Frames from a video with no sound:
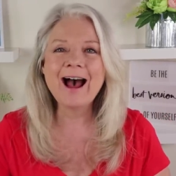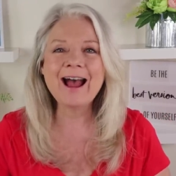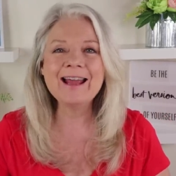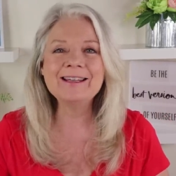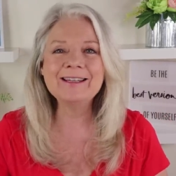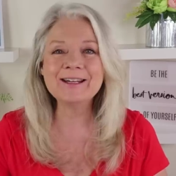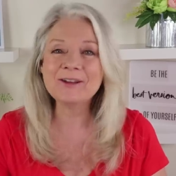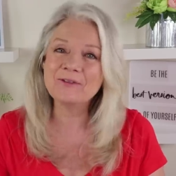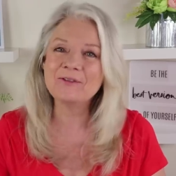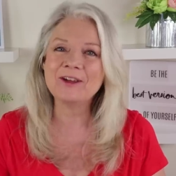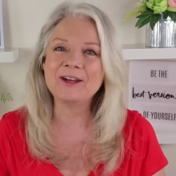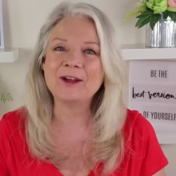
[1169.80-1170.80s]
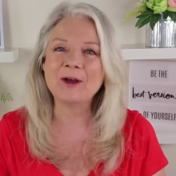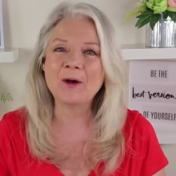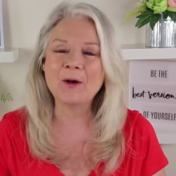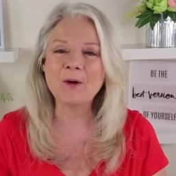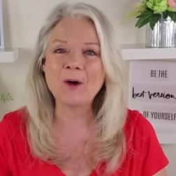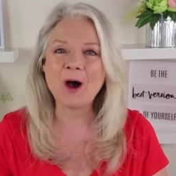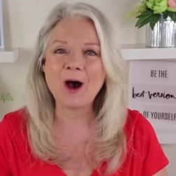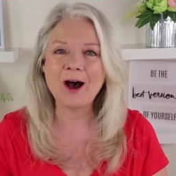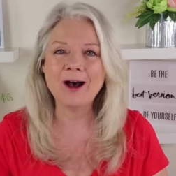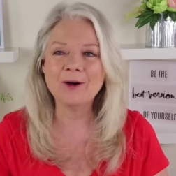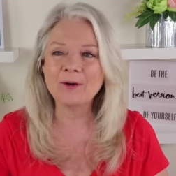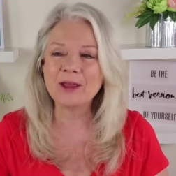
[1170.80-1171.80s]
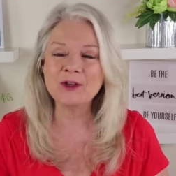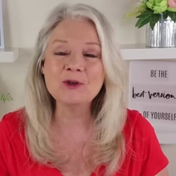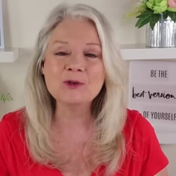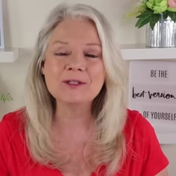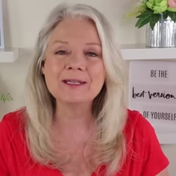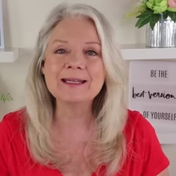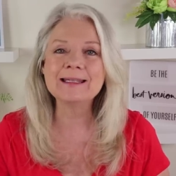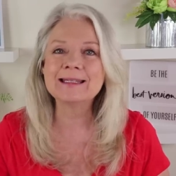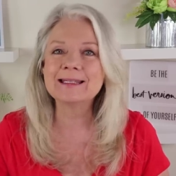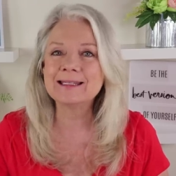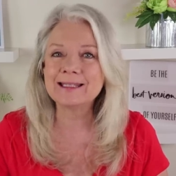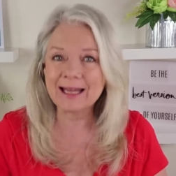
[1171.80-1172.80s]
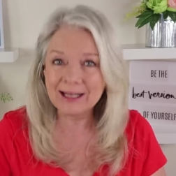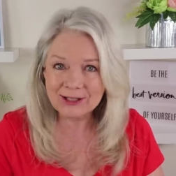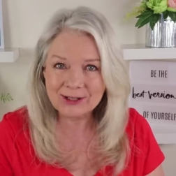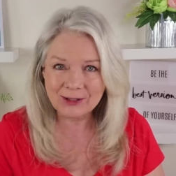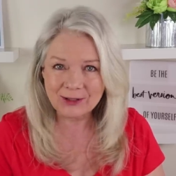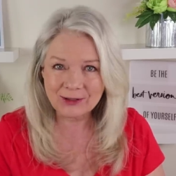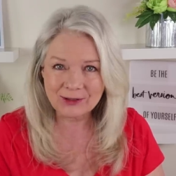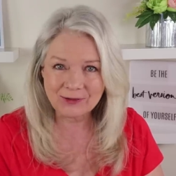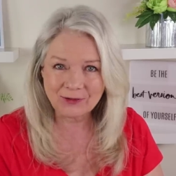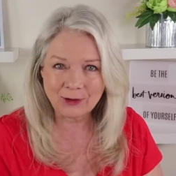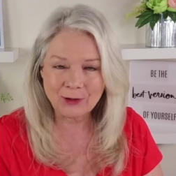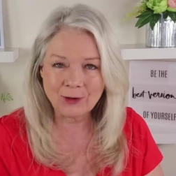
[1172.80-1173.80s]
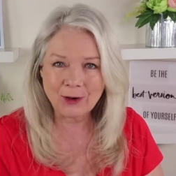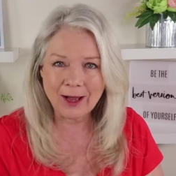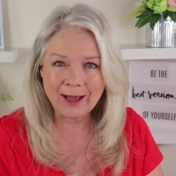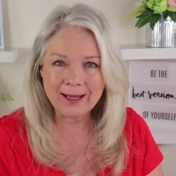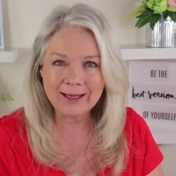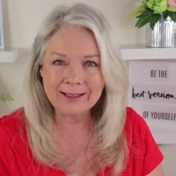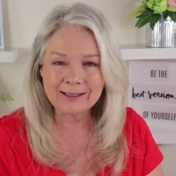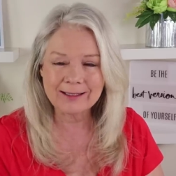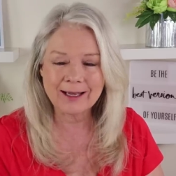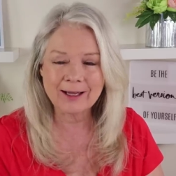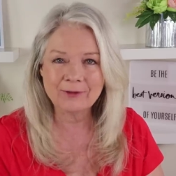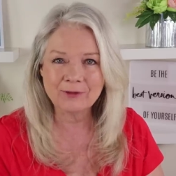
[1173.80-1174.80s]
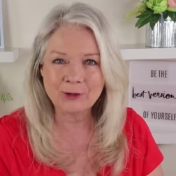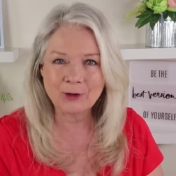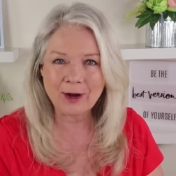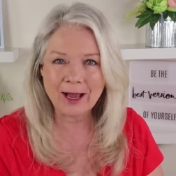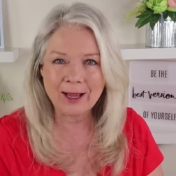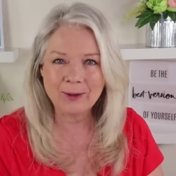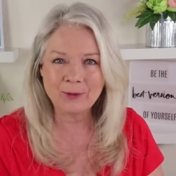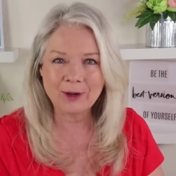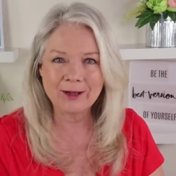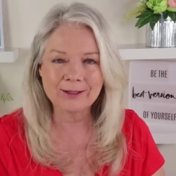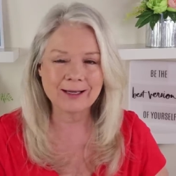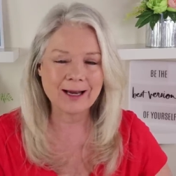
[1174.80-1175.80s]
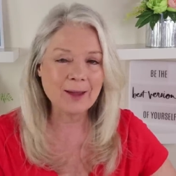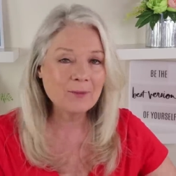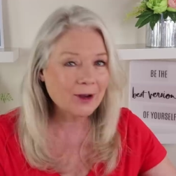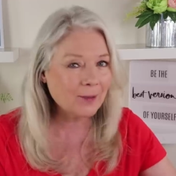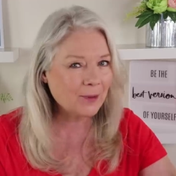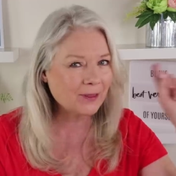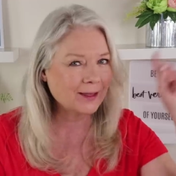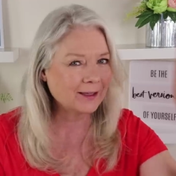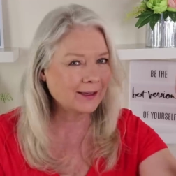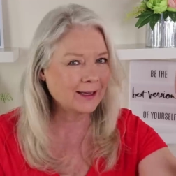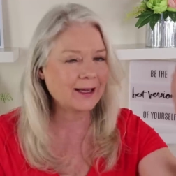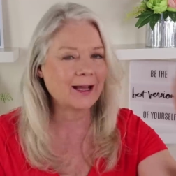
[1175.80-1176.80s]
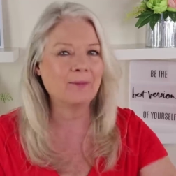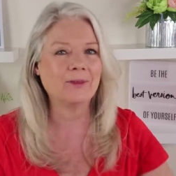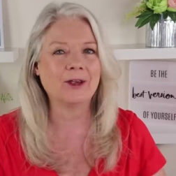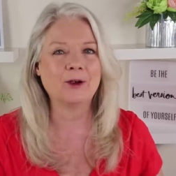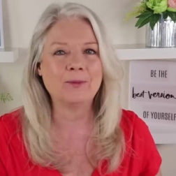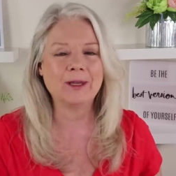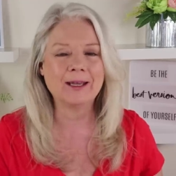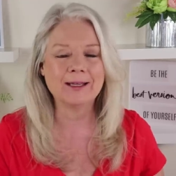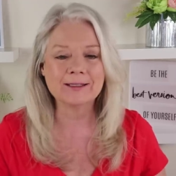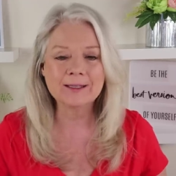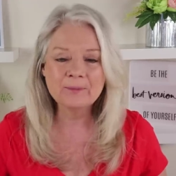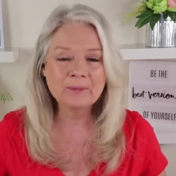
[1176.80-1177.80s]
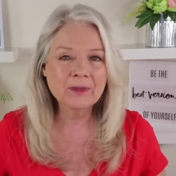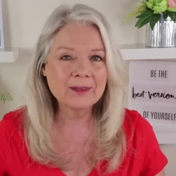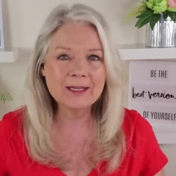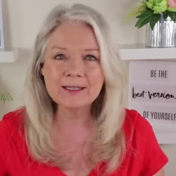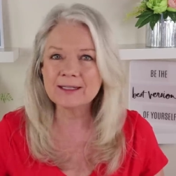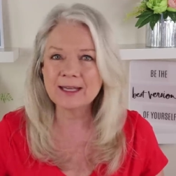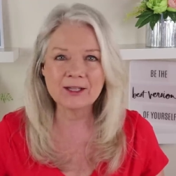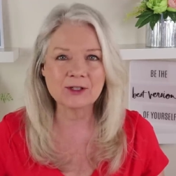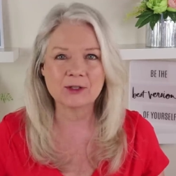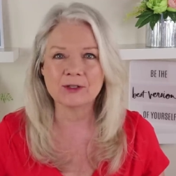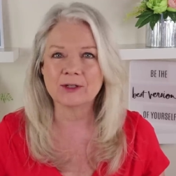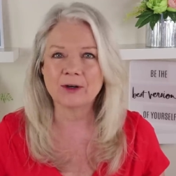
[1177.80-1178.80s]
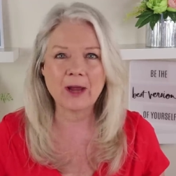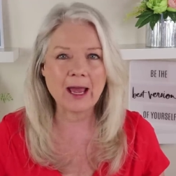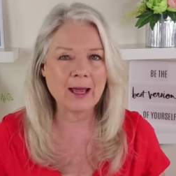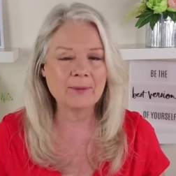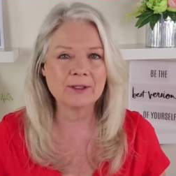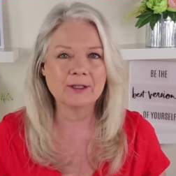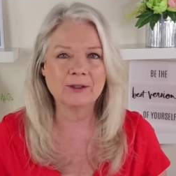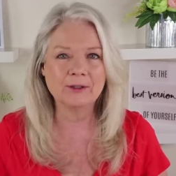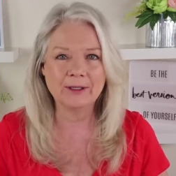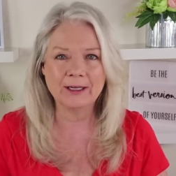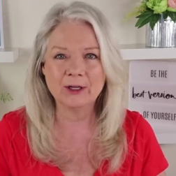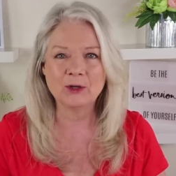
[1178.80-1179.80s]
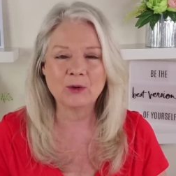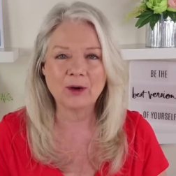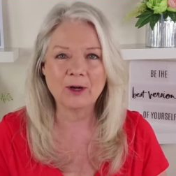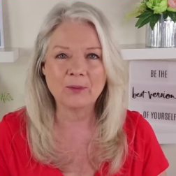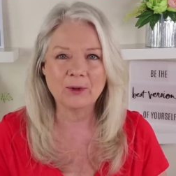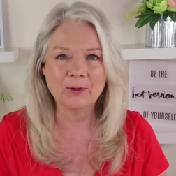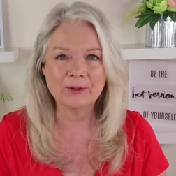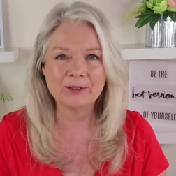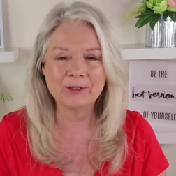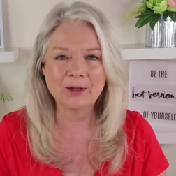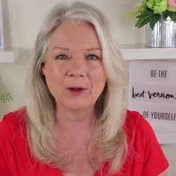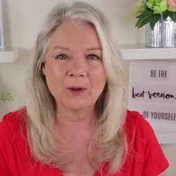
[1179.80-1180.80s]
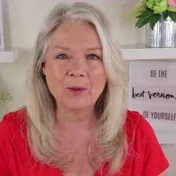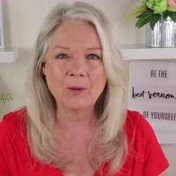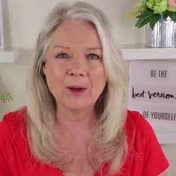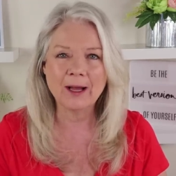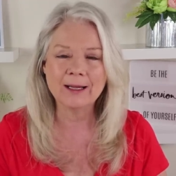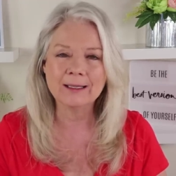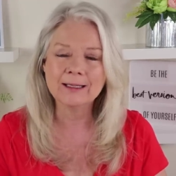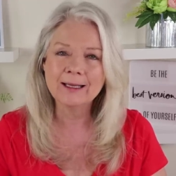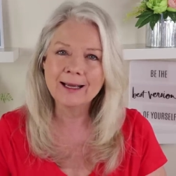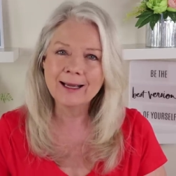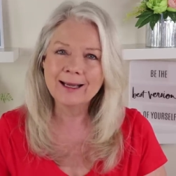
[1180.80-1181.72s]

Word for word: I did a video uh, using stencils for your eyes, uh, for your eyebrows, and I'm going to put the link up there because these stencils are absolutely incredible. So uh,